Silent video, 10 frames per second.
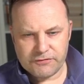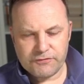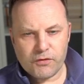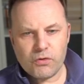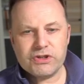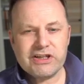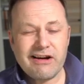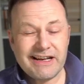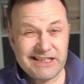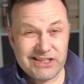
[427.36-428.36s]

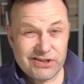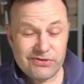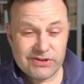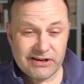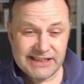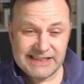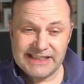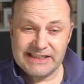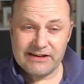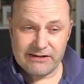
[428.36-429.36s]

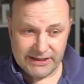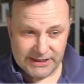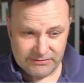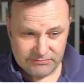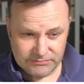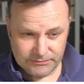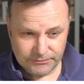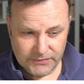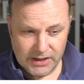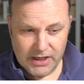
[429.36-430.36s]
49299.
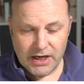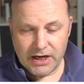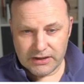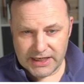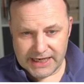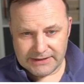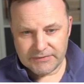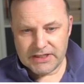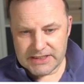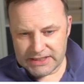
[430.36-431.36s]
Okay,
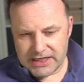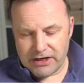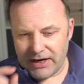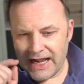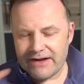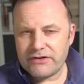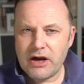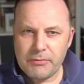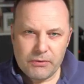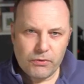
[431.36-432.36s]
so how
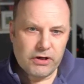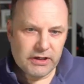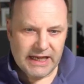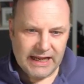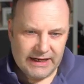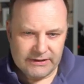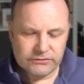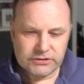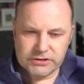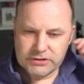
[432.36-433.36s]
can we work
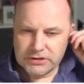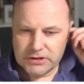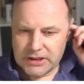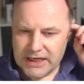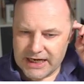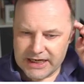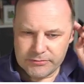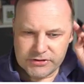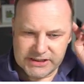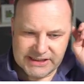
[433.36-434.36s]
out how
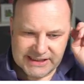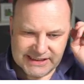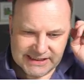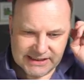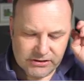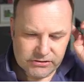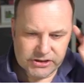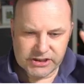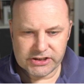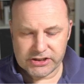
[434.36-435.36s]
much this is
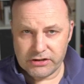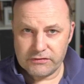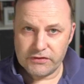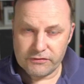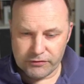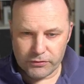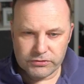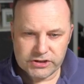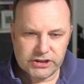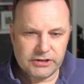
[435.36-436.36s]
costing us over the full
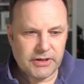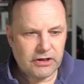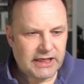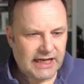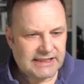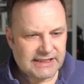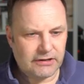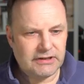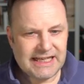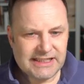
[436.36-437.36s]
term? Okay,
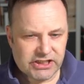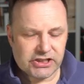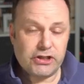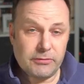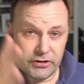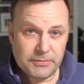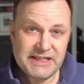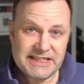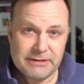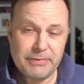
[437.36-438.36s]
so let's assume on the
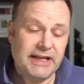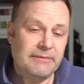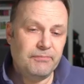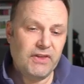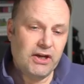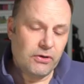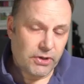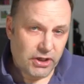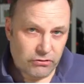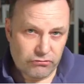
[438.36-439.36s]
PCP,
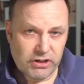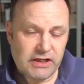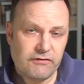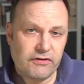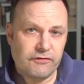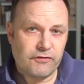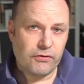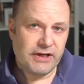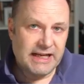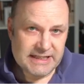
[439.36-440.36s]
we're going to run it for the
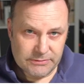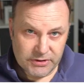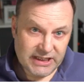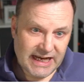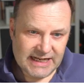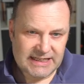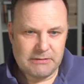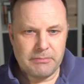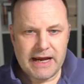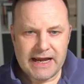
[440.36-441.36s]
4 years and then we're going to hand
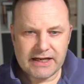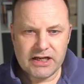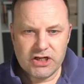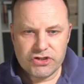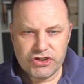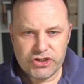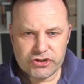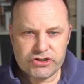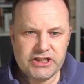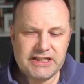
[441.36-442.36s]
it back
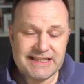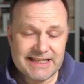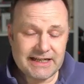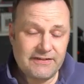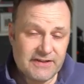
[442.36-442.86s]
just in exactly